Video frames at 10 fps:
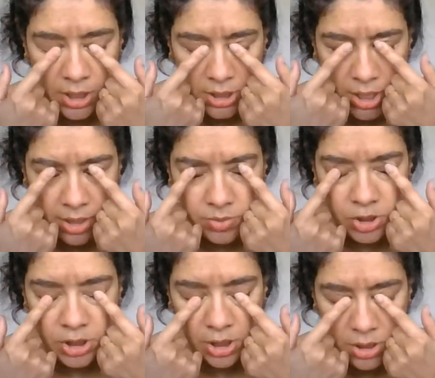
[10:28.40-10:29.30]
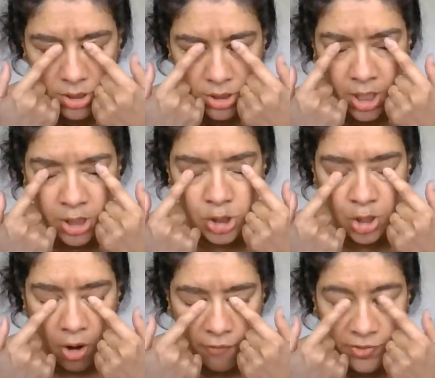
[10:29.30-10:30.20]
times, just
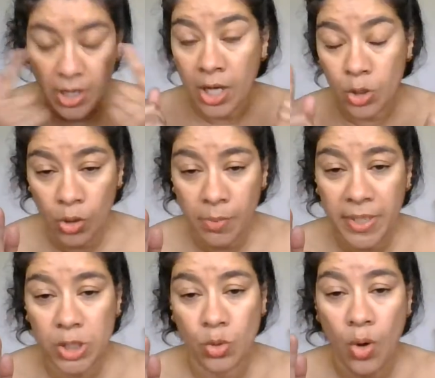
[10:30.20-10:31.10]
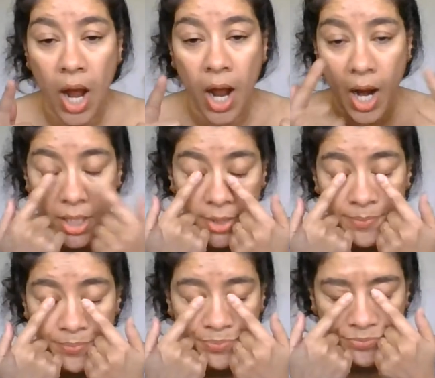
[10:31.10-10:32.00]
soft, don't be too hard.
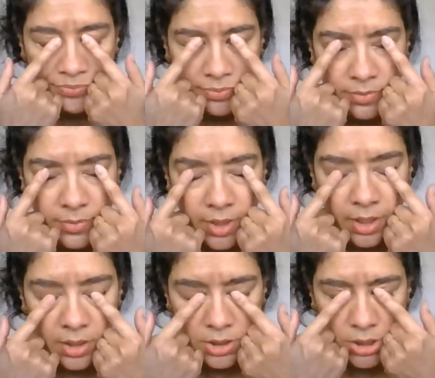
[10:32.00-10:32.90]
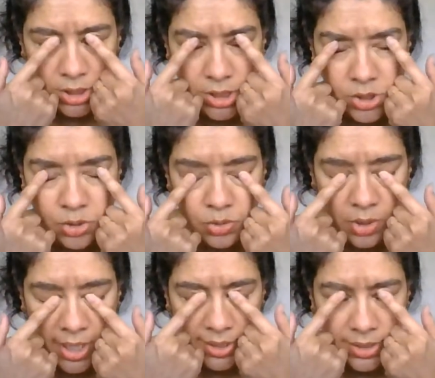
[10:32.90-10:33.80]
Just do
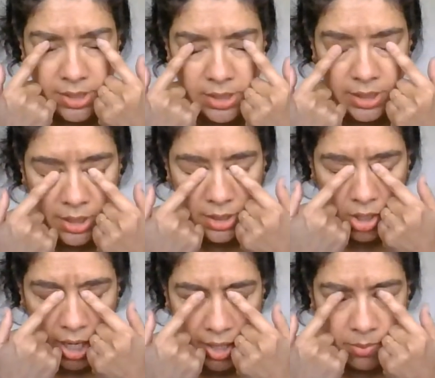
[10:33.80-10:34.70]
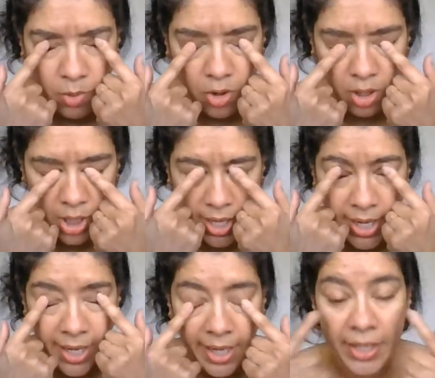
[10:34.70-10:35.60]
like this near the eyeball,
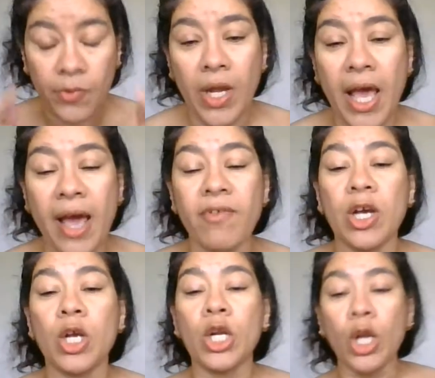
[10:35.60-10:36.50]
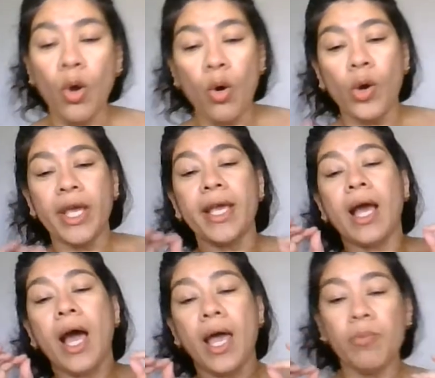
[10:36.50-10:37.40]
and you will have a glowing
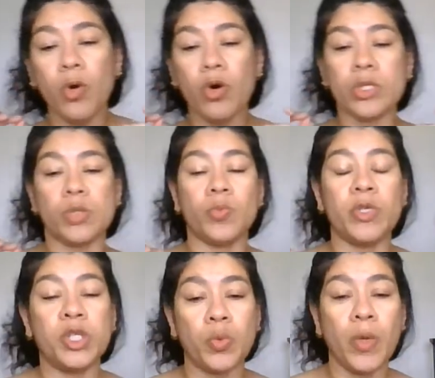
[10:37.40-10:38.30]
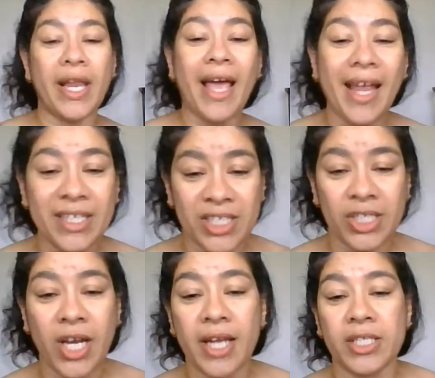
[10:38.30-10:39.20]
eyeballs, which will
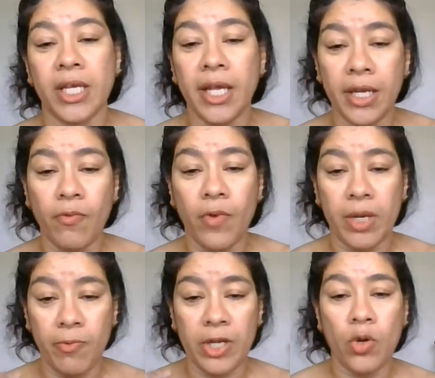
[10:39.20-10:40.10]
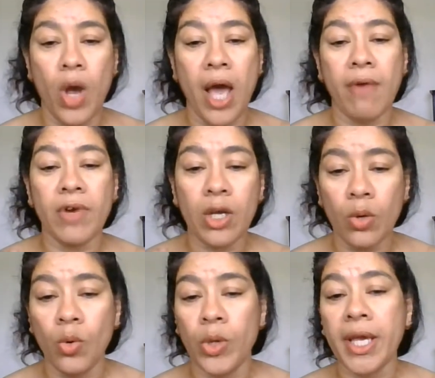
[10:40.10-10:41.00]
attract anyone when you have a
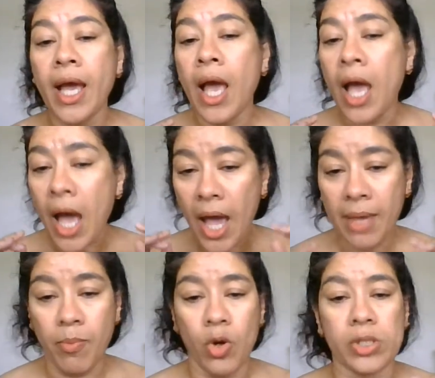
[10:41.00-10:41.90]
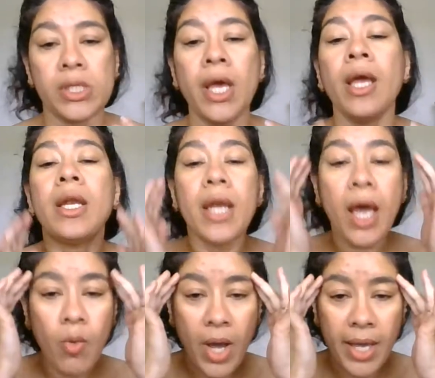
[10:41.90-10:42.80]
glowing eyeballs.
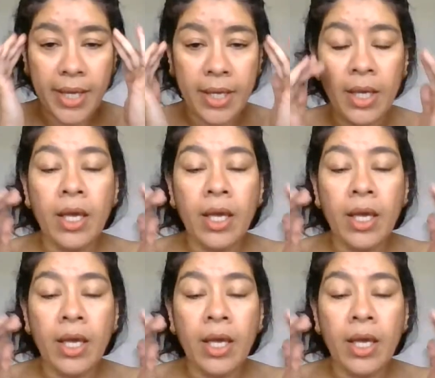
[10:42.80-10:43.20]
Now I